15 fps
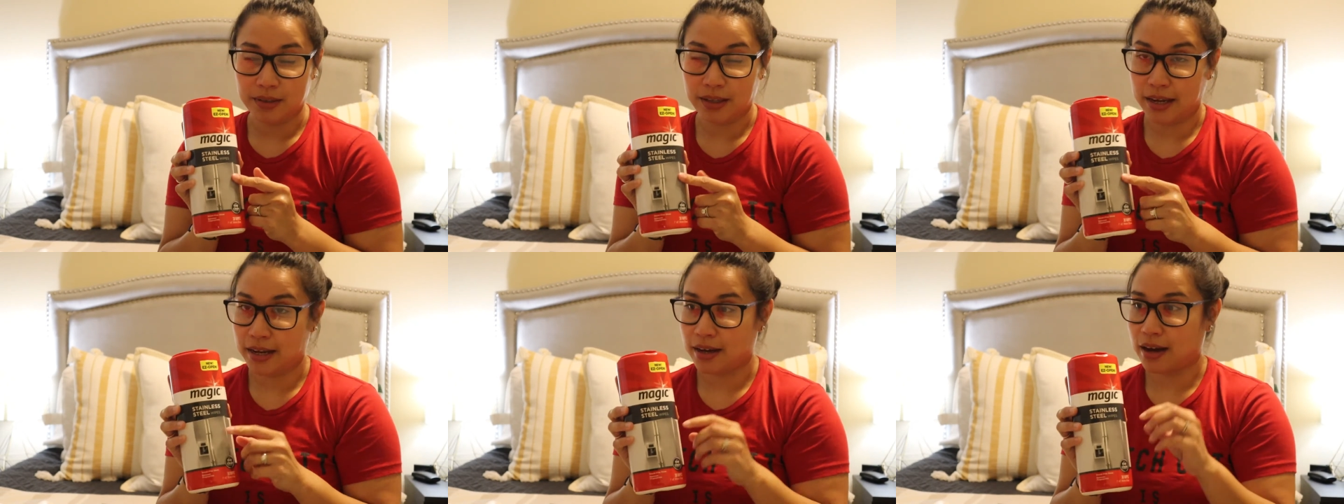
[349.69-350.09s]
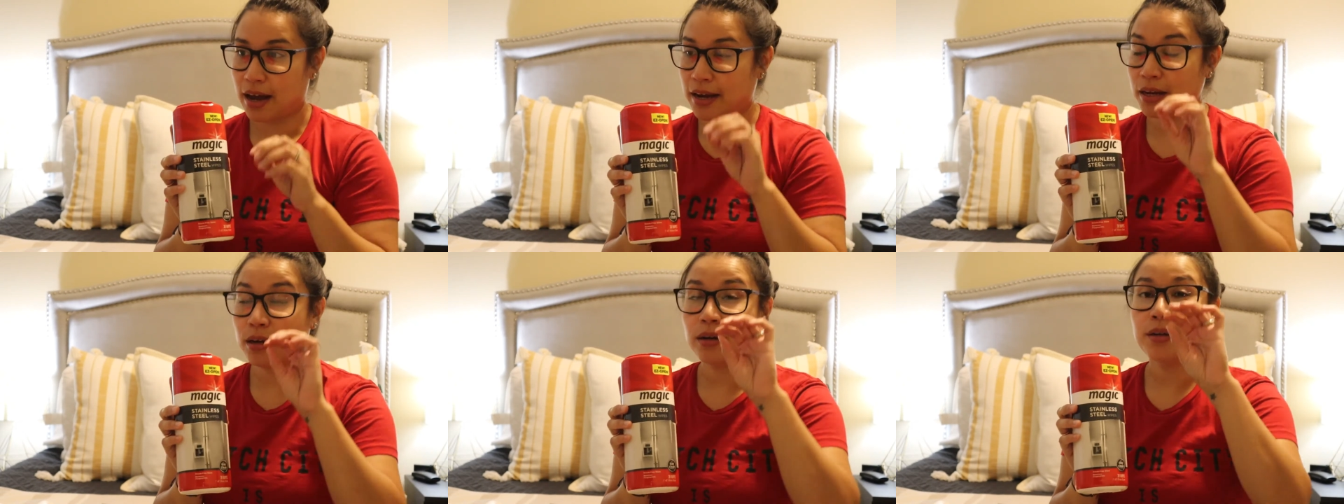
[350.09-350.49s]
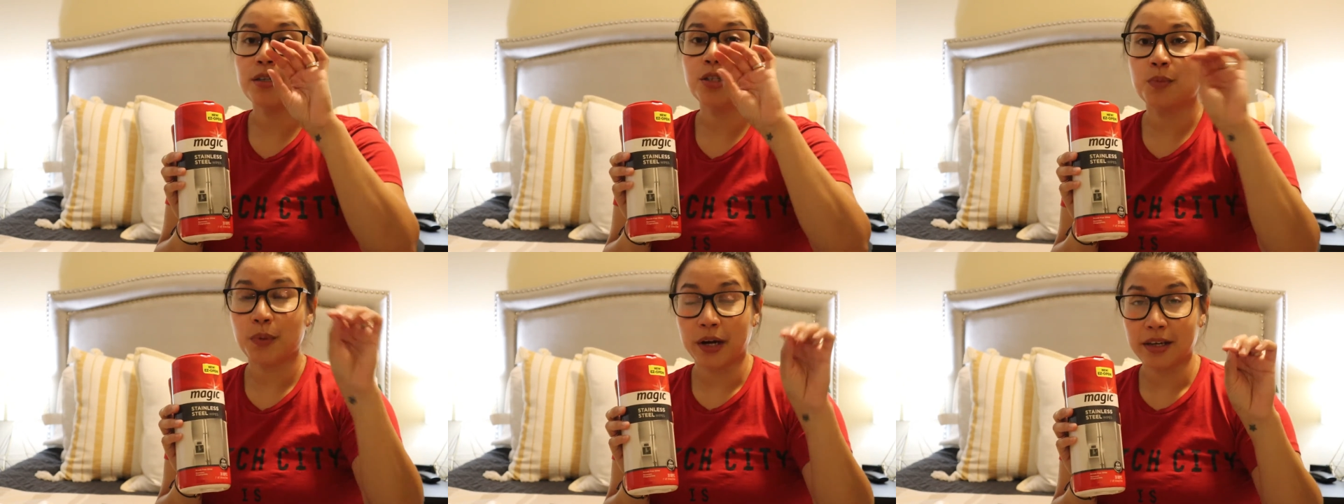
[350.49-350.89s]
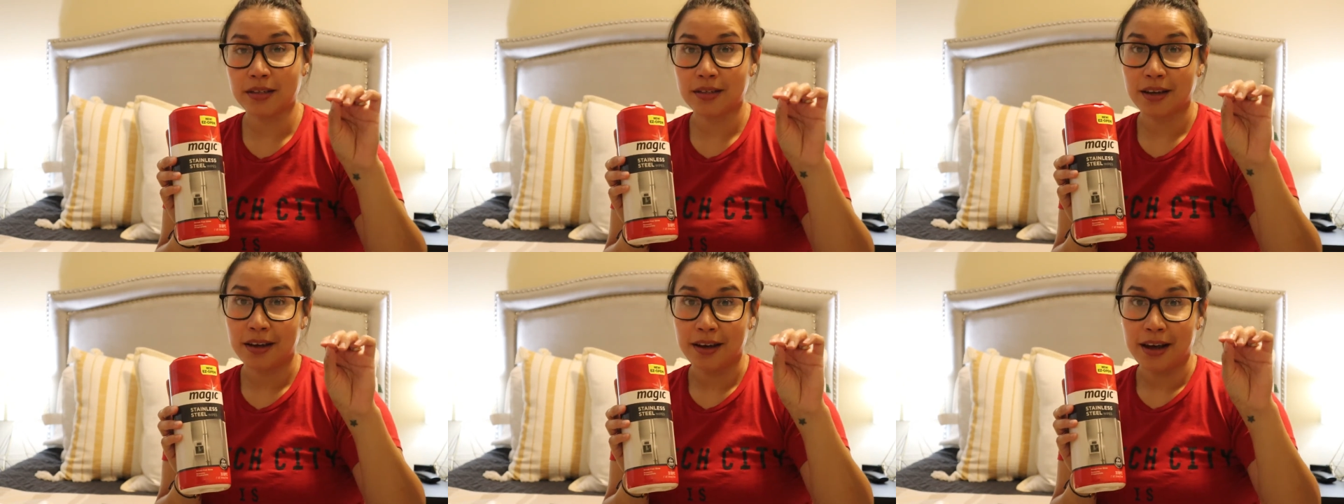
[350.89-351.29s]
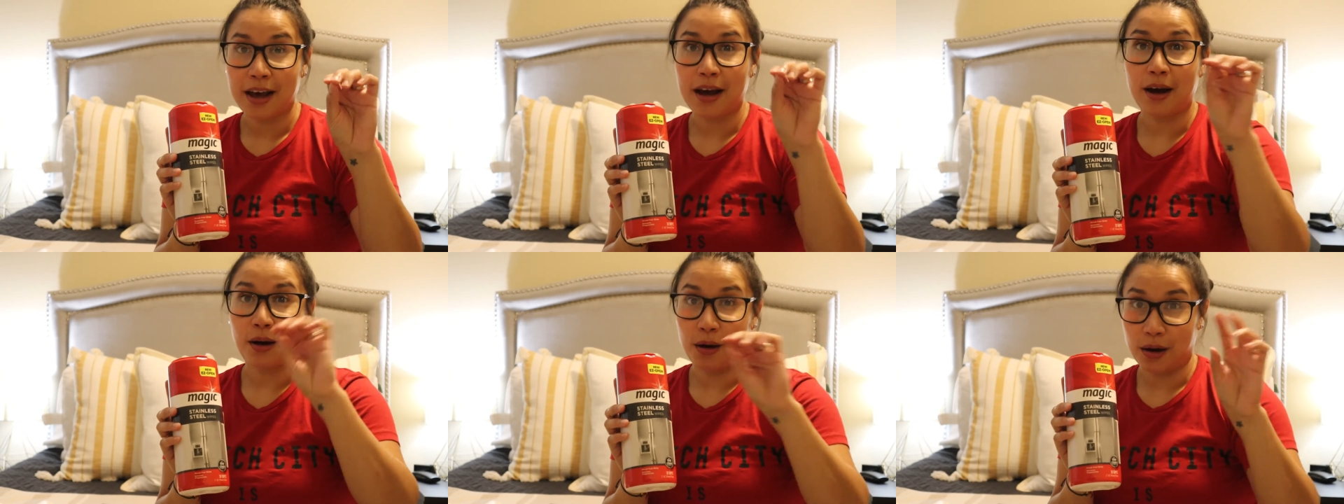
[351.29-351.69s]
Like, I cannot express
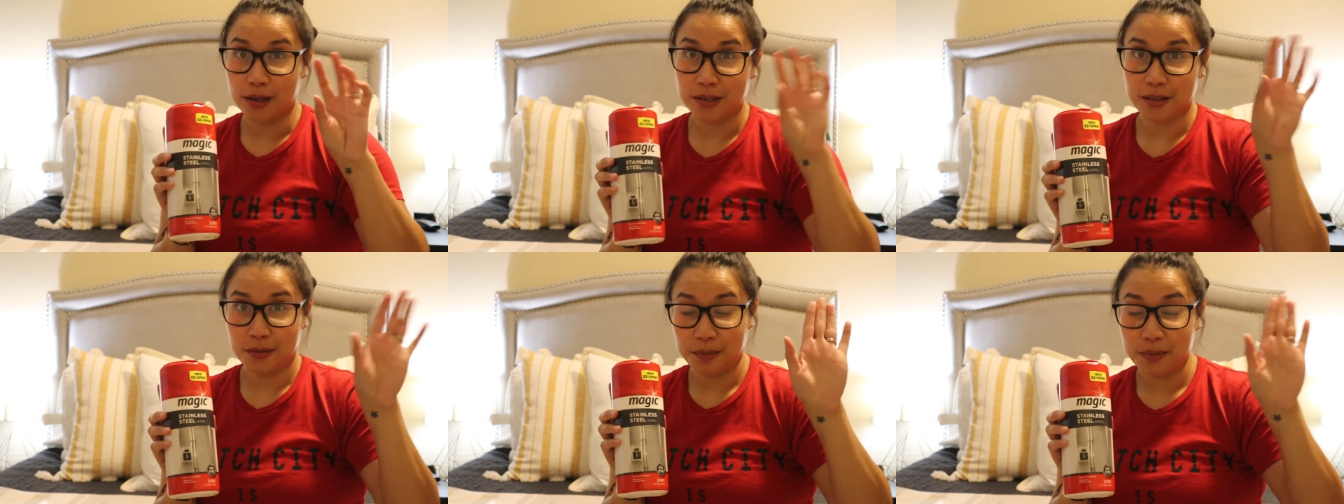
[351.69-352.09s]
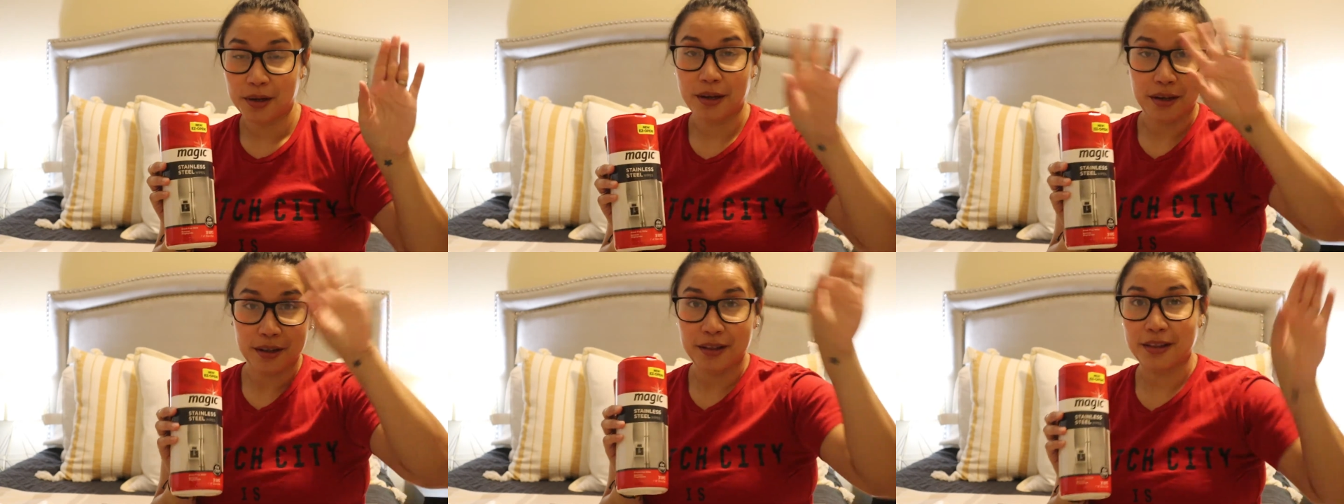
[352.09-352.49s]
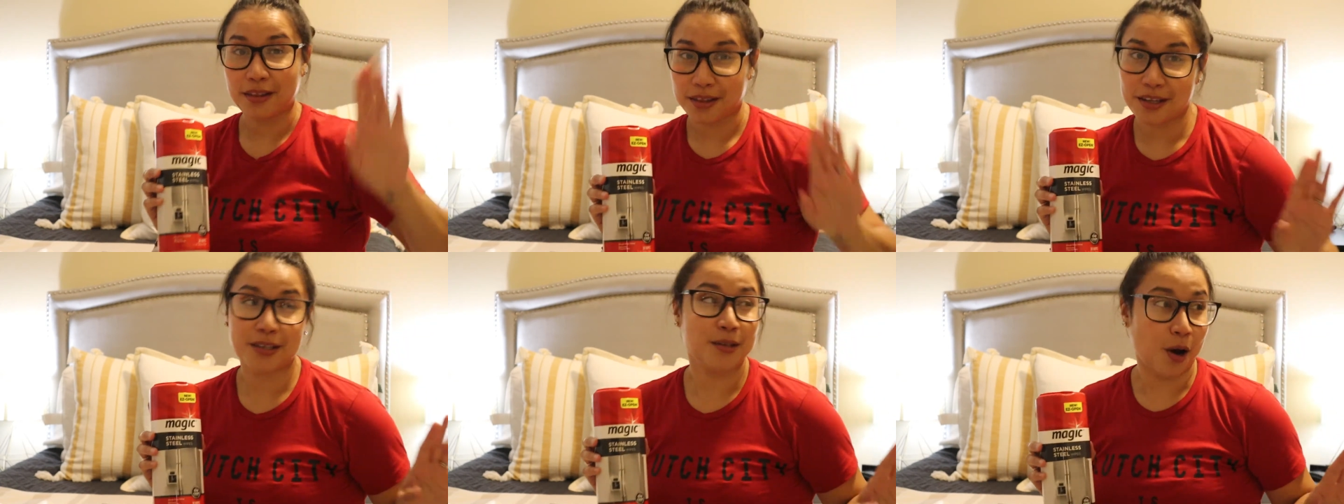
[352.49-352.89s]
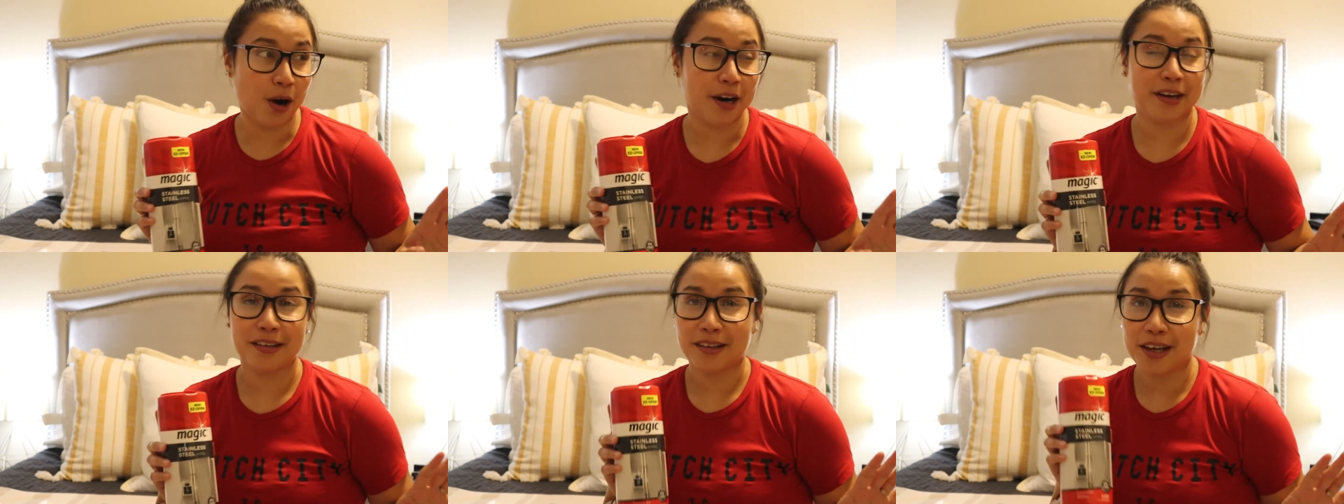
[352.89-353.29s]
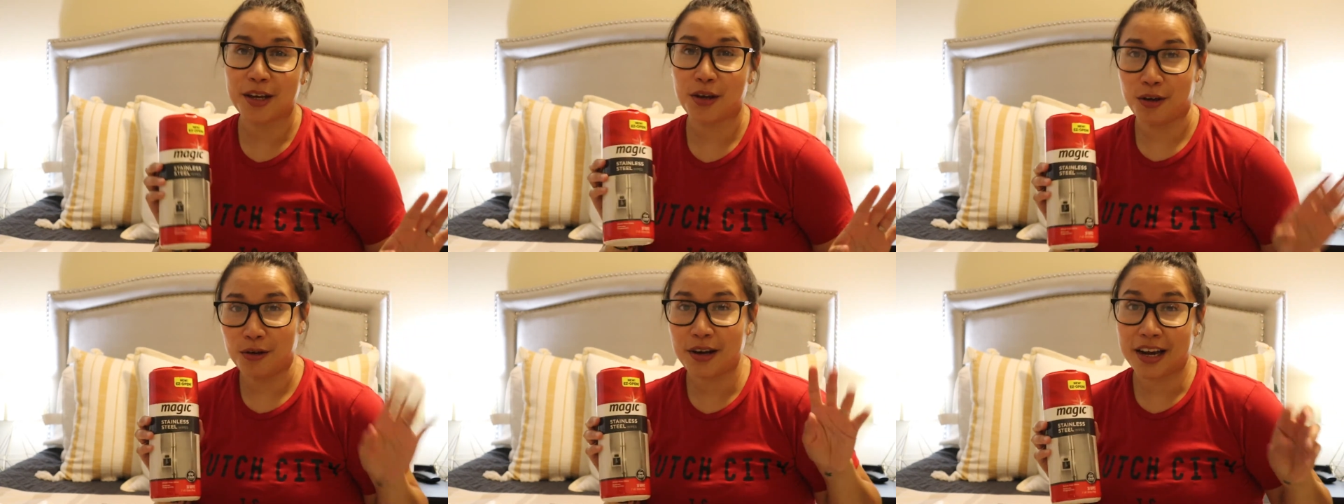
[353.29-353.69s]
how awesome these are.
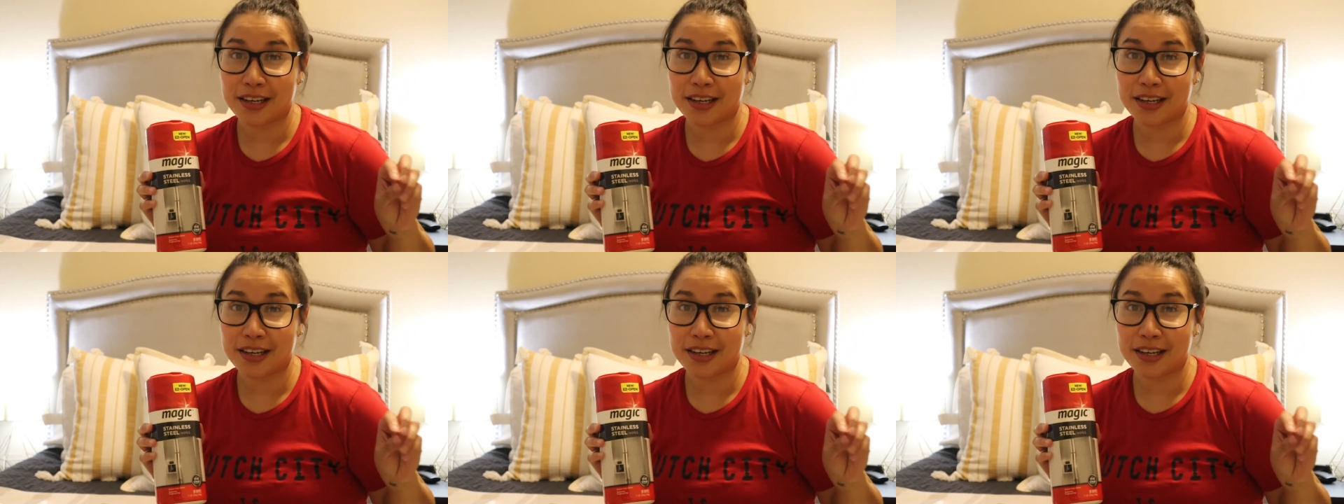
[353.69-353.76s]
Like, you